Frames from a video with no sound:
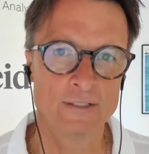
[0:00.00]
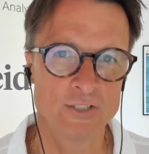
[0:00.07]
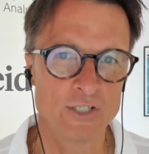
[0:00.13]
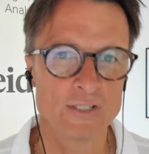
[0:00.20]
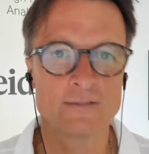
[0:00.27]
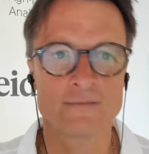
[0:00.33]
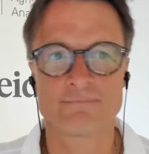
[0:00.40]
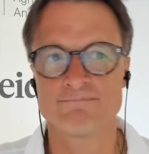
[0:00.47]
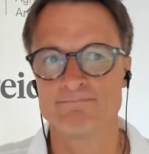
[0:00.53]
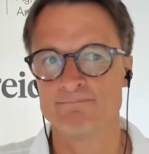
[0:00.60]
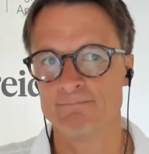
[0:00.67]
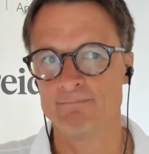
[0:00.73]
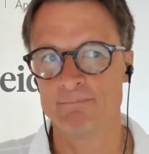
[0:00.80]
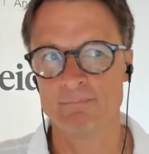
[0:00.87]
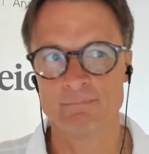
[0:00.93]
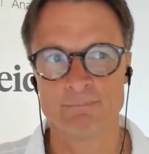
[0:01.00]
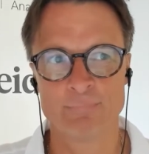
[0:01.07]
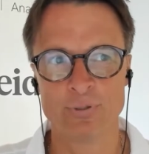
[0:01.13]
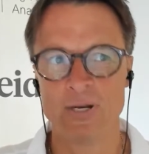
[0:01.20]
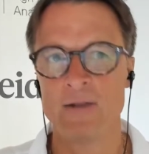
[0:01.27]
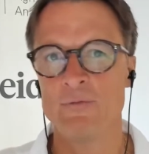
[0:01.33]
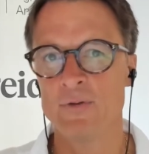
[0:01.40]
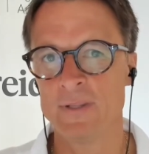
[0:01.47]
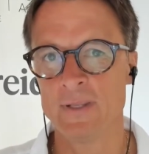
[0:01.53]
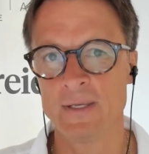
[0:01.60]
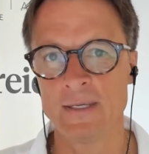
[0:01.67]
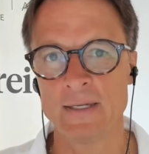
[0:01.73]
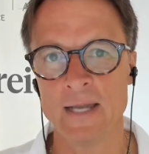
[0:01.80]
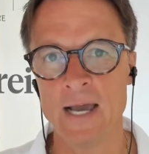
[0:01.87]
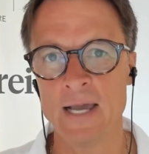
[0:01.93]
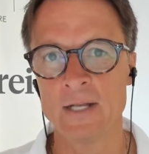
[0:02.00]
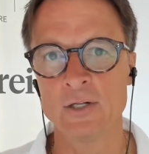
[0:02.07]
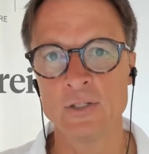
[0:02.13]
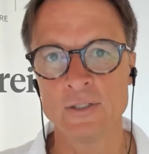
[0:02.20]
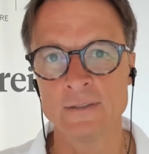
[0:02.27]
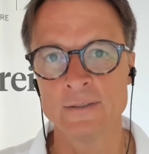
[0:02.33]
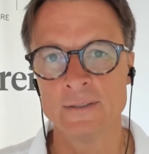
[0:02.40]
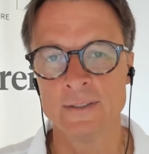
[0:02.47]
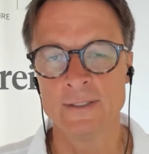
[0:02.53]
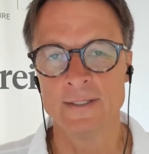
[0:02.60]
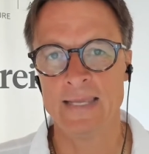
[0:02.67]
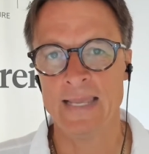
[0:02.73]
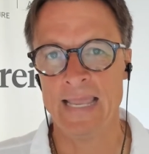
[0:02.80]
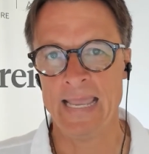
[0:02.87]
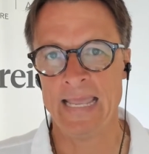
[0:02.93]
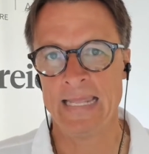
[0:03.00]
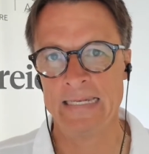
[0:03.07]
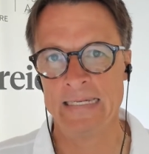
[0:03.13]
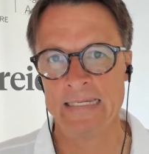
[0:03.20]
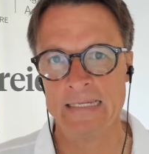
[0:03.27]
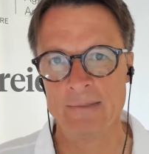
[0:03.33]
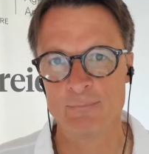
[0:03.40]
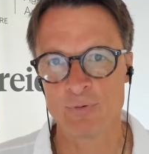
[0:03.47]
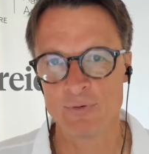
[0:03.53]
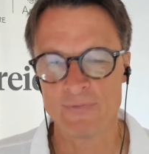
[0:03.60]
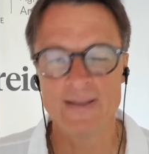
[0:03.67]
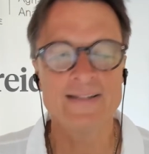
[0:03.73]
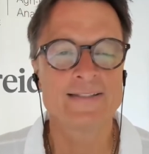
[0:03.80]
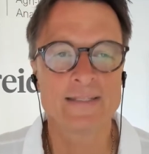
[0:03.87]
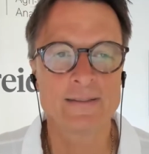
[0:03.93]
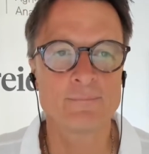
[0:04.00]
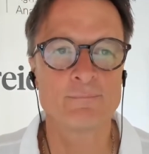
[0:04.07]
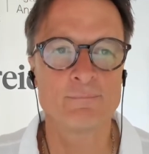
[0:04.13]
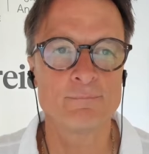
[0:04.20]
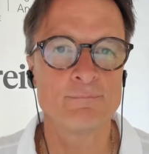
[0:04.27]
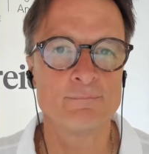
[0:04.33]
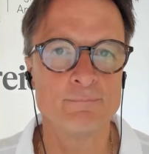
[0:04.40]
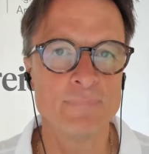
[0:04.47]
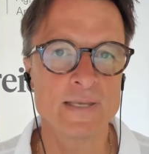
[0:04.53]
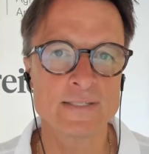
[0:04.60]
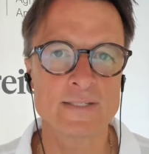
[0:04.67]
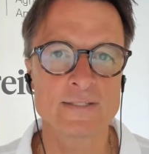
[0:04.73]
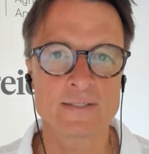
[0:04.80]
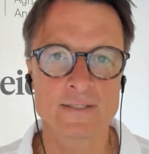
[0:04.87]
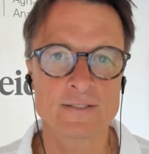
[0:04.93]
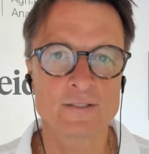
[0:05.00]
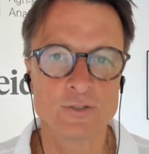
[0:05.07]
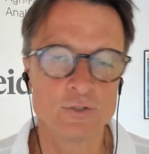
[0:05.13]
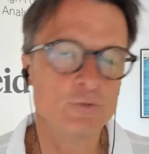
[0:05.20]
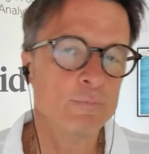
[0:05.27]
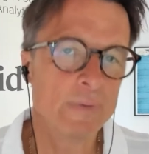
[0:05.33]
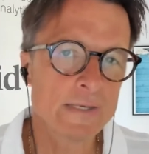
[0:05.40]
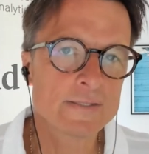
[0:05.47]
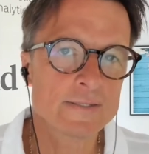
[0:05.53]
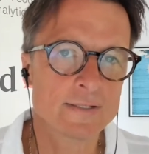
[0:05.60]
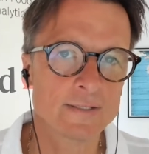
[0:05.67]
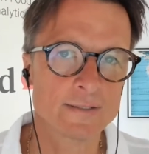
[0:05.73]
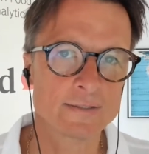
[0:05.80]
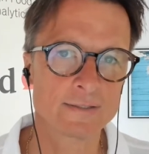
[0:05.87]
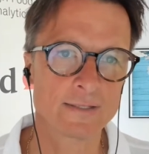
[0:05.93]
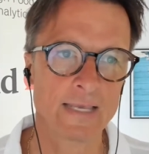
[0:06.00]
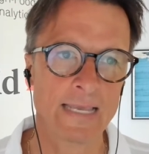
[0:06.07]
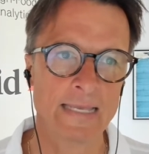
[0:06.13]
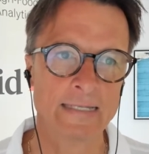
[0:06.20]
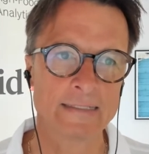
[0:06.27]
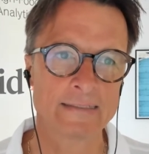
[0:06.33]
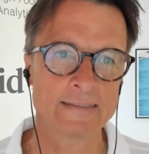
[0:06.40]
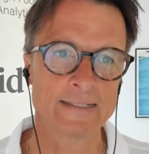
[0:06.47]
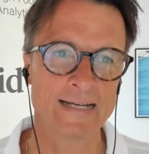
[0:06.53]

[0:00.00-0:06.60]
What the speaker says: just put everything in idle and preventing businesses to do business. And